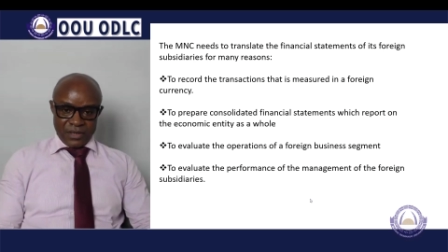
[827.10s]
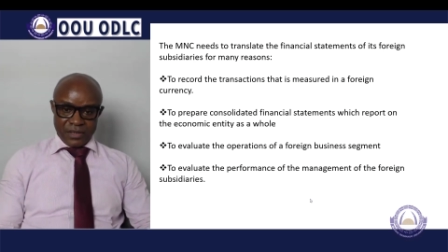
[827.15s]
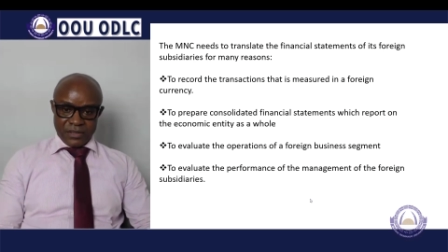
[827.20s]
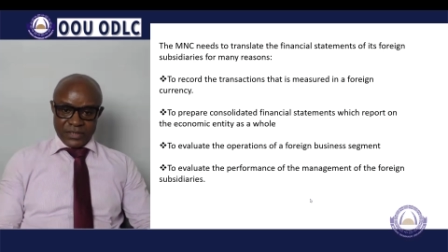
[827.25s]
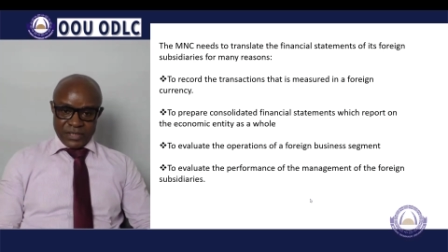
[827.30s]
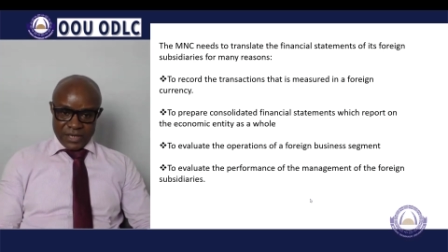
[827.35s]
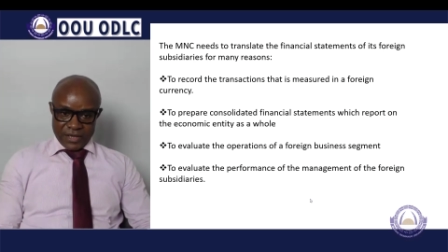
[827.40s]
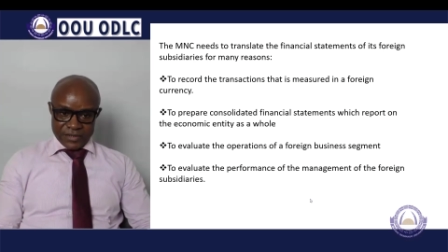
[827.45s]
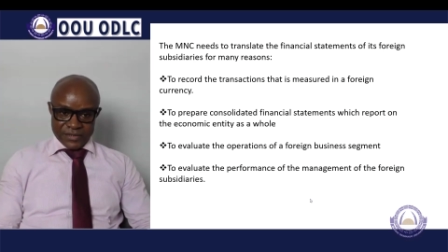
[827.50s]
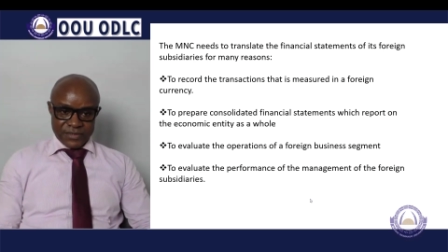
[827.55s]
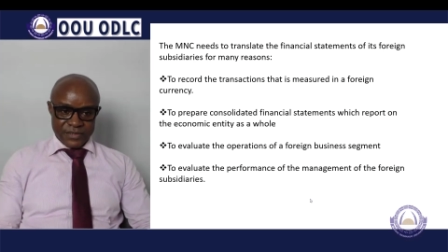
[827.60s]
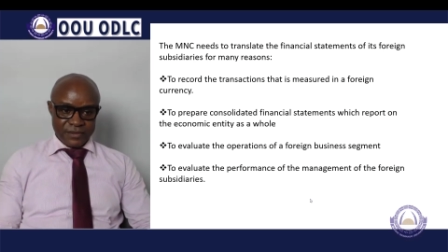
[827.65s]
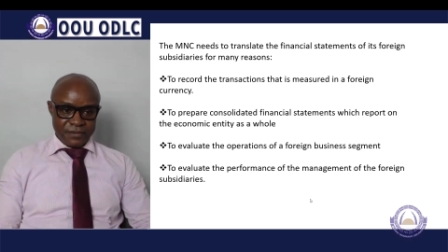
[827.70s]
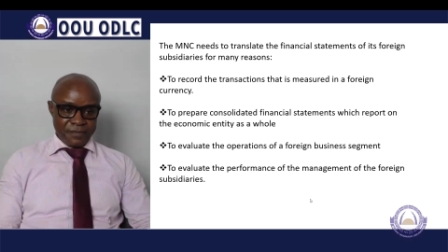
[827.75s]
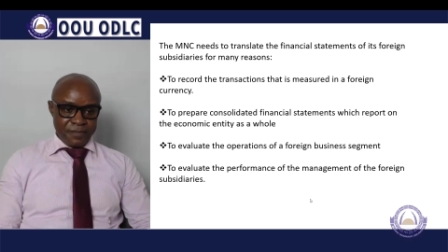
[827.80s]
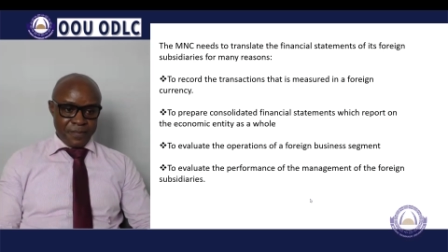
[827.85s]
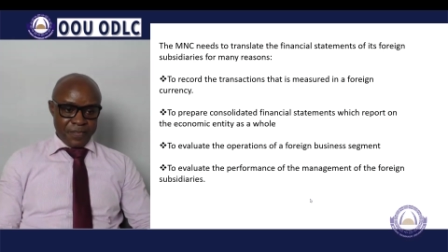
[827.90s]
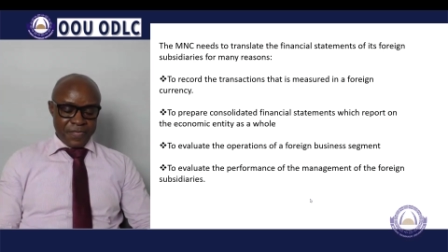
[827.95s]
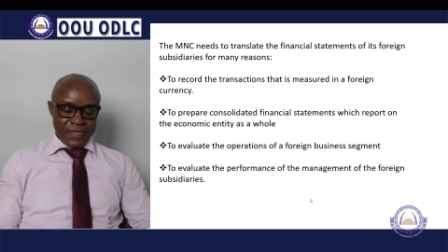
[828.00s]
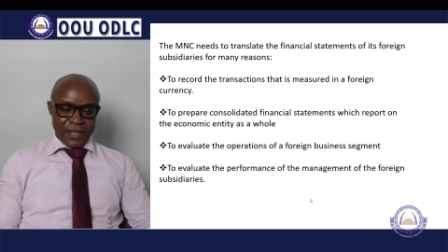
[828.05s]
Yes,
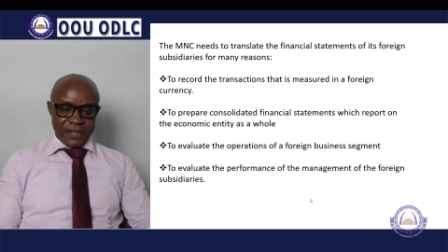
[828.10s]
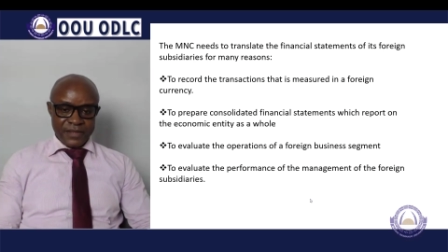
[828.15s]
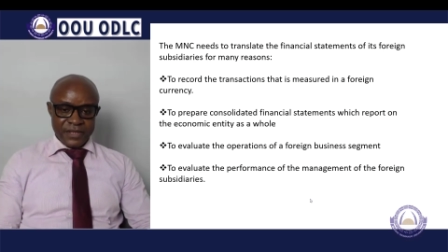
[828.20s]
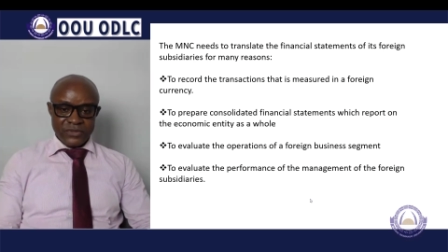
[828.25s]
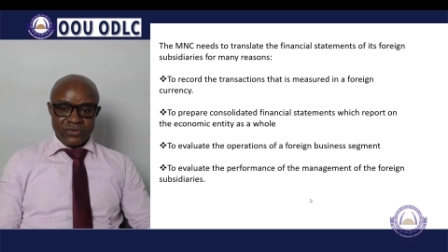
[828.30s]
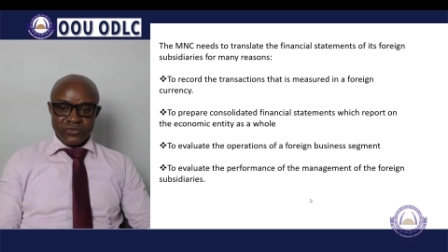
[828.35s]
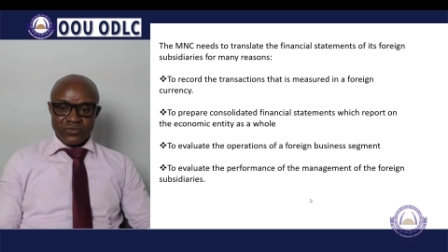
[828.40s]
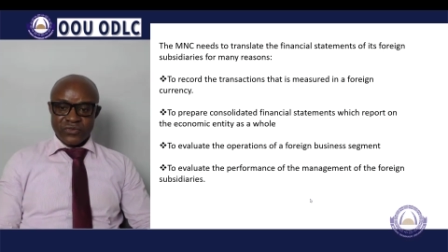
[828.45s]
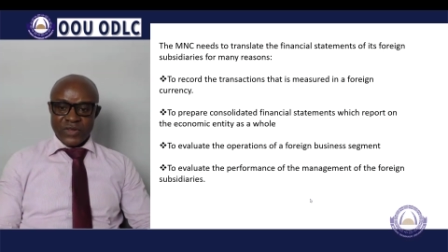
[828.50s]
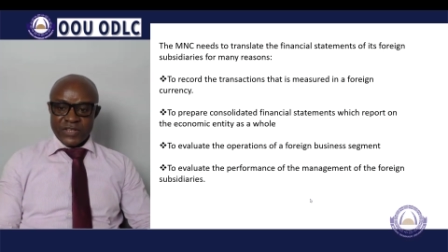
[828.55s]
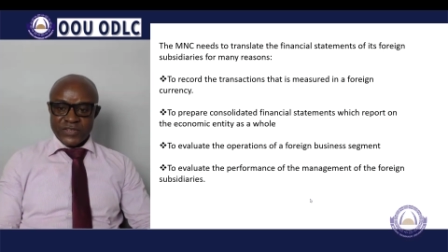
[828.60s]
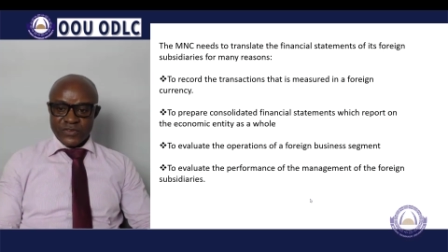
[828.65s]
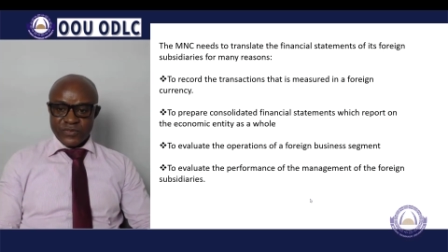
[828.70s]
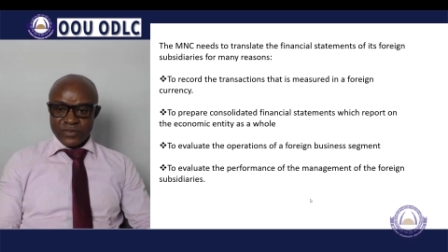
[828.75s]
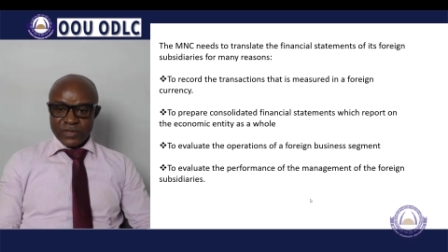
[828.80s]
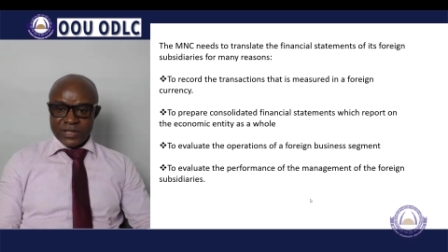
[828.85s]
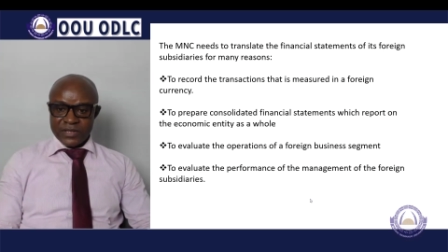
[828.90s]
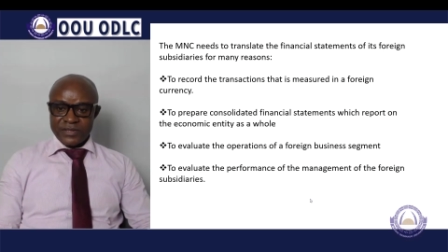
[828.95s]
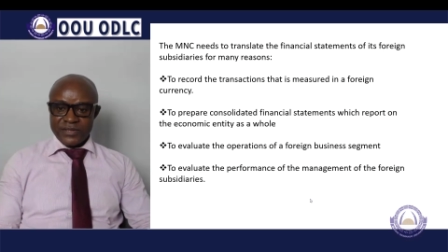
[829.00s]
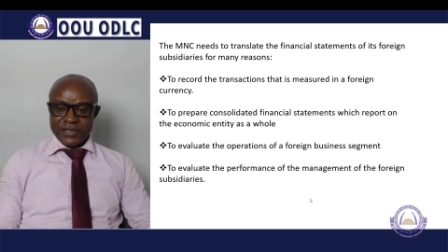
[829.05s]
they need to
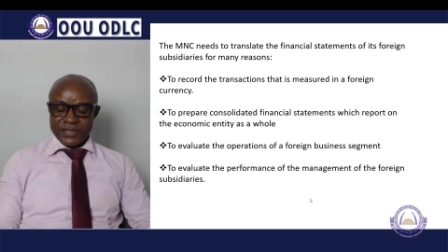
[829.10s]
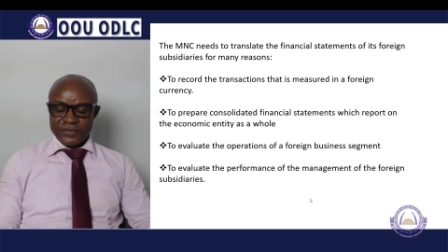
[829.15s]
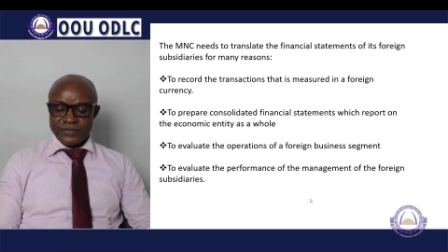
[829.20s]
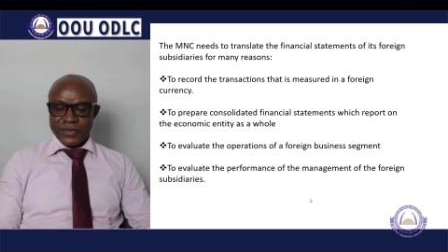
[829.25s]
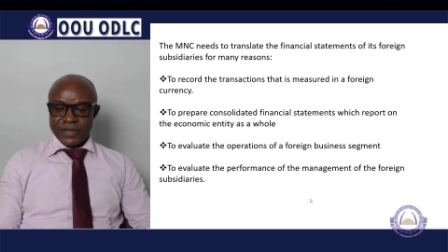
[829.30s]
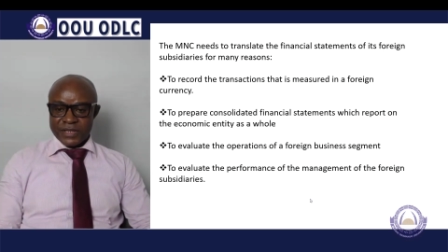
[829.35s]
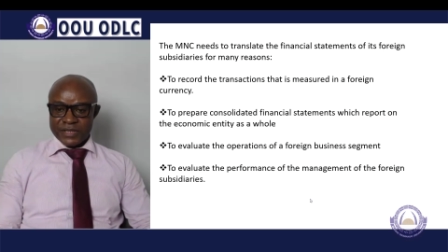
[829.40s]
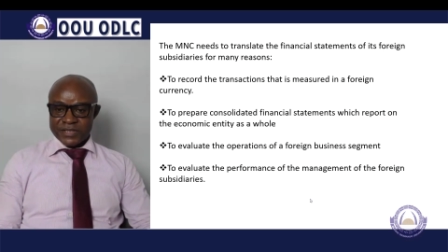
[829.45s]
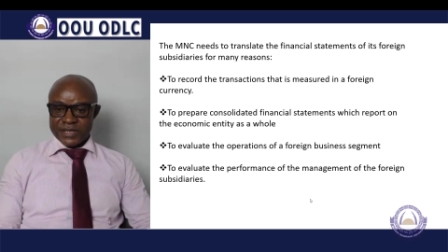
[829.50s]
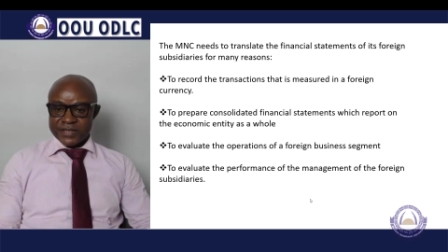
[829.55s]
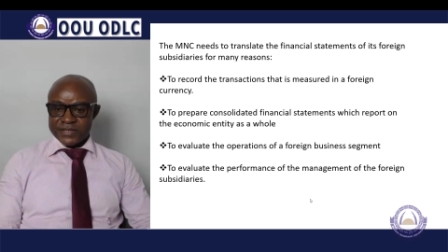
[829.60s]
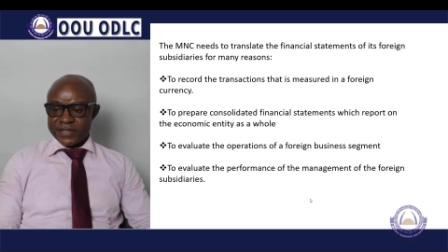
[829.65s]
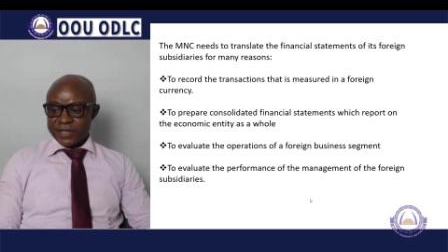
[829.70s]
translate these financial